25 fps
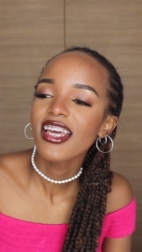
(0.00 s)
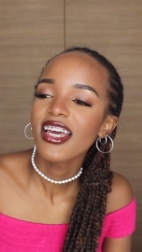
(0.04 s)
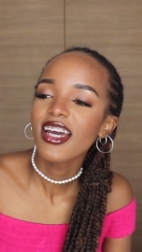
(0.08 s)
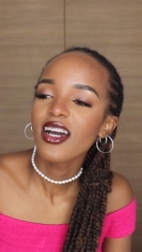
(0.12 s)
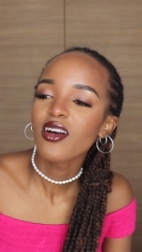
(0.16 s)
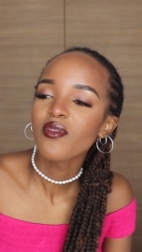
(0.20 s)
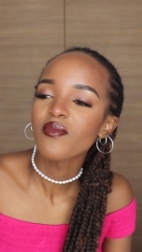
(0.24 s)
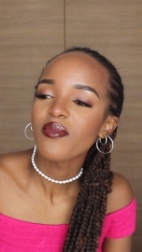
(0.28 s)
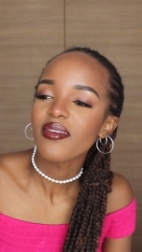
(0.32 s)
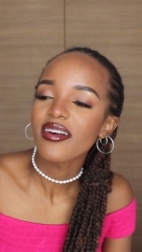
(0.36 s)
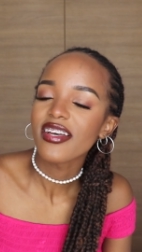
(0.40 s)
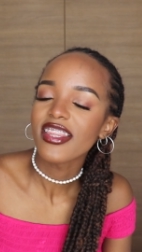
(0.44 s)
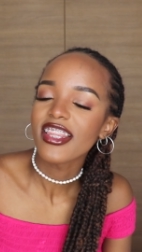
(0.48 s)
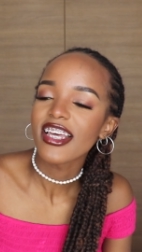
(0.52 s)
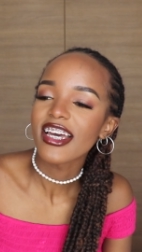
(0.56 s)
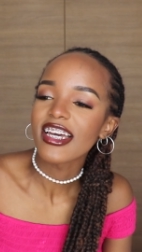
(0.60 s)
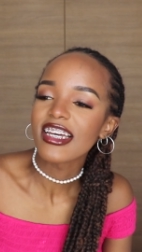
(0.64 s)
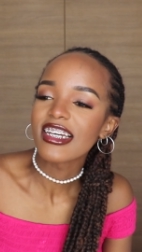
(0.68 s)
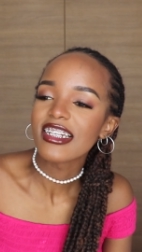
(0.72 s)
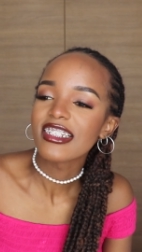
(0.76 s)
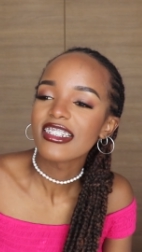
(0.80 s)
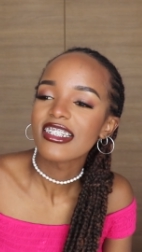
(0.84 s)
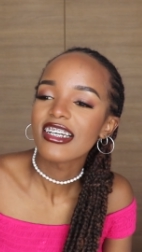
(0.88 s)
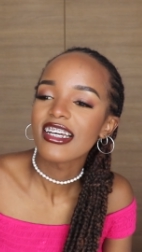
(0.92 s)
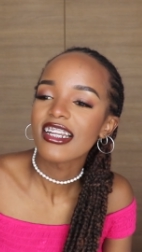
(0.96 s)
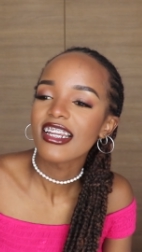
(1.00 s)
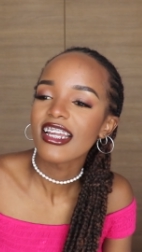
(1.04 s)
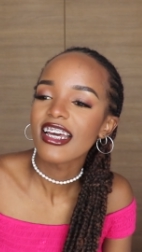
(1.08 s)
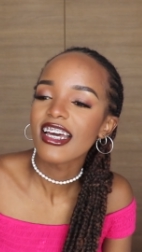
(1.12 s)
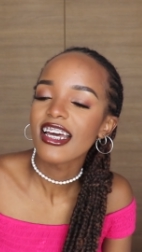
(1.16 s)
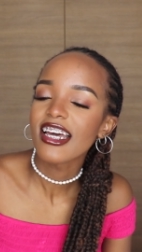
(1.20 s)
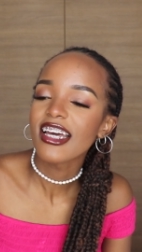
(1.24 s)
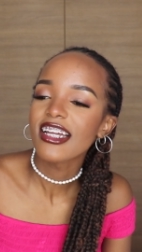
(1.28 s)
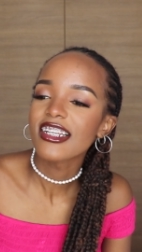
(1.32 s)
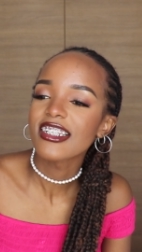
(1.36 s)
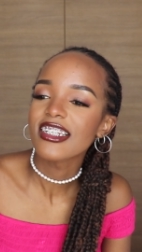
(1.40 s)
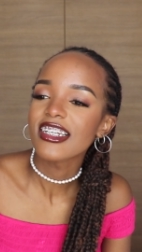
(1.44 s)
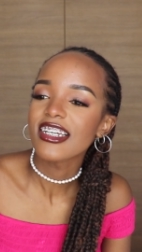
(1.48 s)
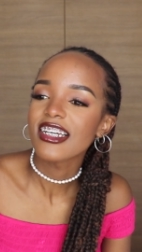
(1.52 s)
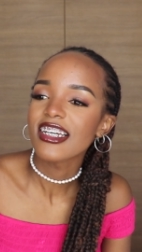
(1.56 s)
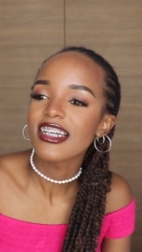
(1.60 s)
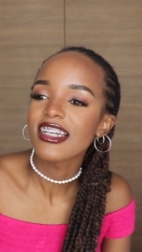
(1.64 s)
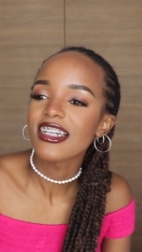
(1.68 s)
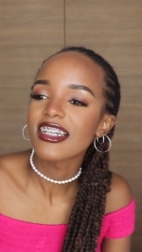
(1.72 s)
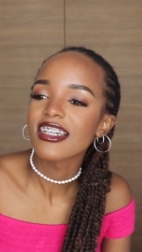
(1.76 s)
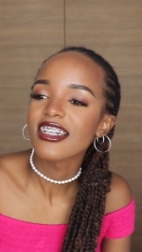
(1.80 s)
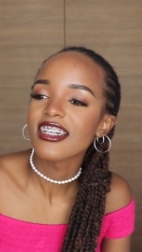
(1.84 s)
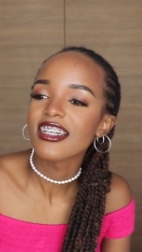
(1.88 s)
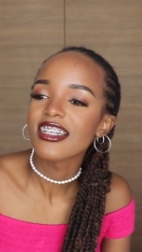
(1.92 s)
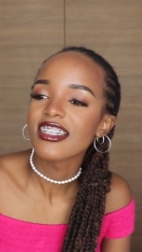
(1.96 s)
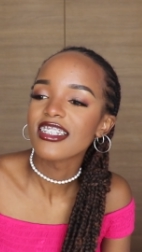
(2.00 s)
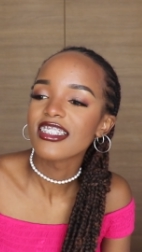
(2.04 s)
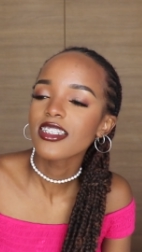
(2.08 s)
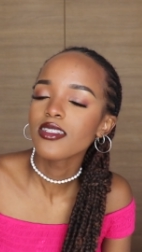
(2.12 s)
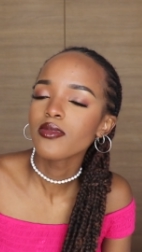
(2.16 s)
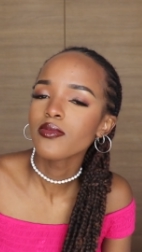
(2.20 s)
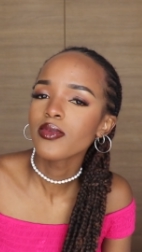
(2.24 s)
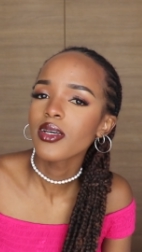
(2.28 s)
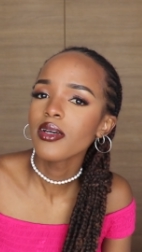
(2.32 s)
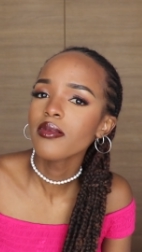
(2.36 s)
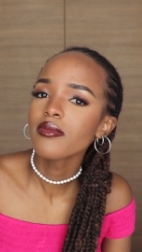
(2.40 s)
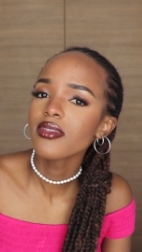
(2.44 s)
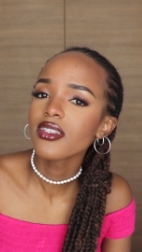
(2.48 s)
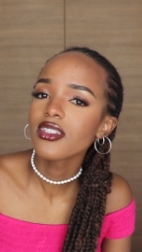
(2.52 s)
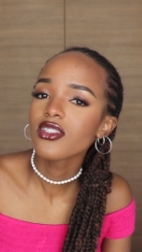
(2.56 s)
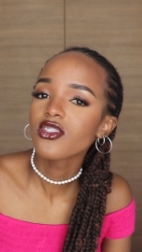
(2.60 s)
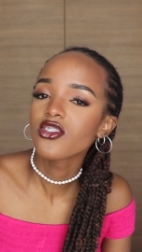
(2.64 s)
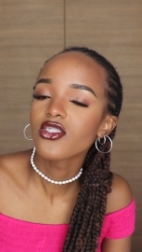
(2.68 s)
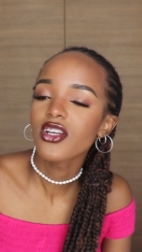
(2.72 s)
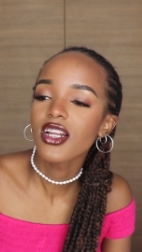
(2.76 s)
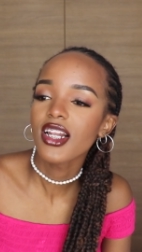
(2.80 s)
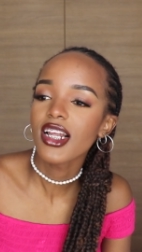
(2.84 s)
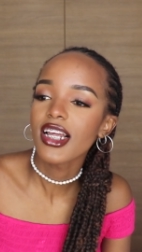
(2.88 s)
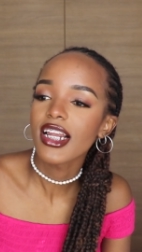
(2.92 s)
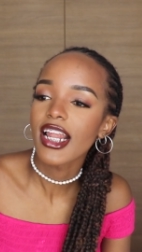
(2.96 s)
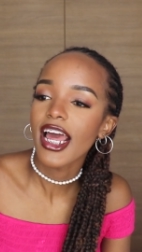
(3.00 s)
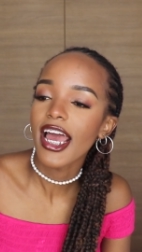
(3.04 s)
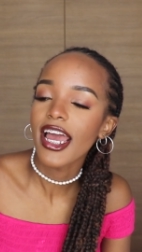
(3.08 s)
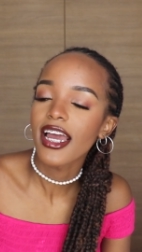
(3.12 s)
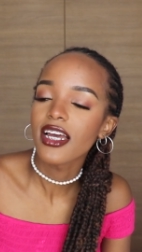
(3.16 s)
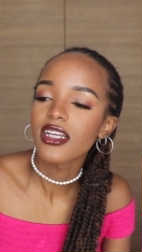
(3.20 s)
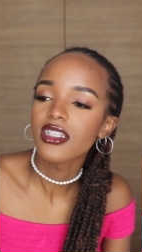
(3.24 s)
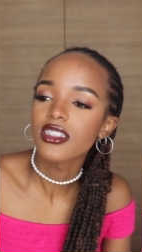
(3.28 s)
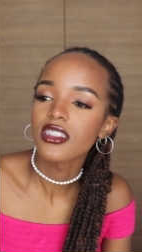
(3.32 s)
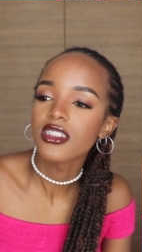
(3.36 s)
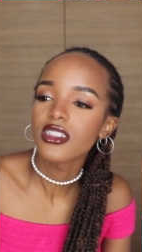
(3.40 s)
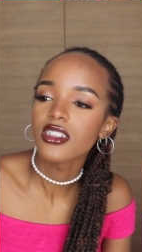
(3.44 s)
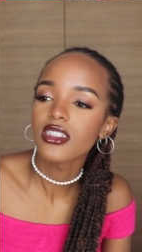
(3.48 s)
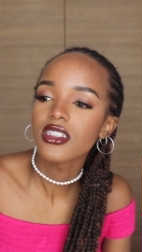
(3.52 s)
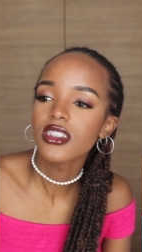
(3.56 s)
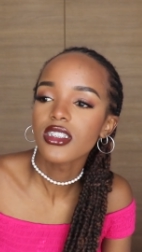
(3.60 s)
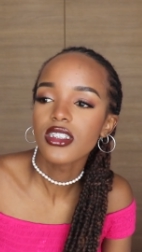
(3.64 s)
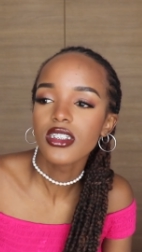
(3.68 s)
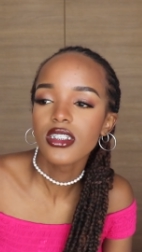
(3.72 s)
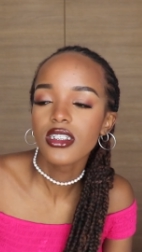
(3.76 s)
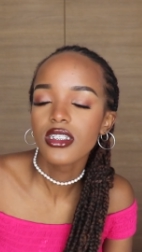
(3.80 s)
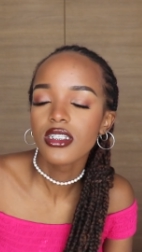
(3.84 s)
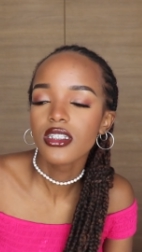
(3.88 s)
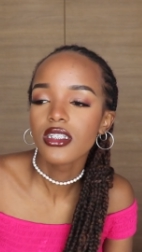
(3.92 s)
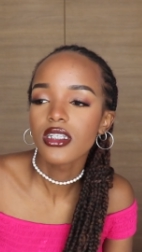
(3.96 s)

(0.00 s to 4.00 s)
thing about the internet is sometimes it's really nice just